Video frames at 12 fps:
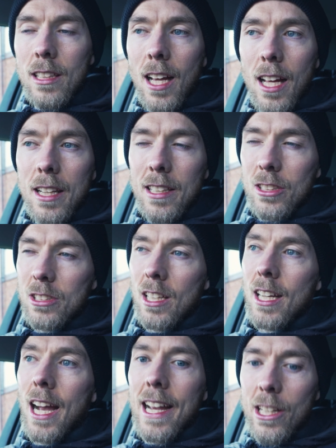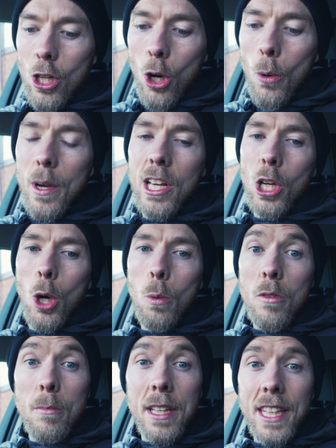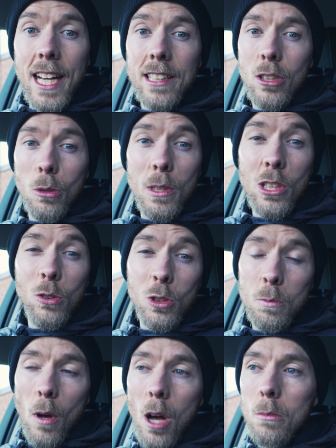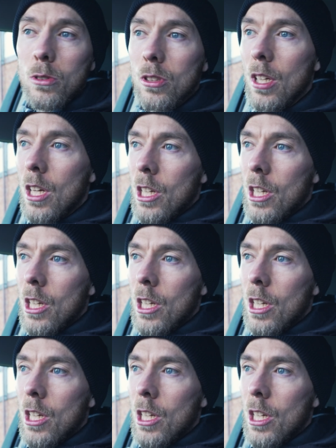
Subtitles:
And I go with my dad, who he calls Pops.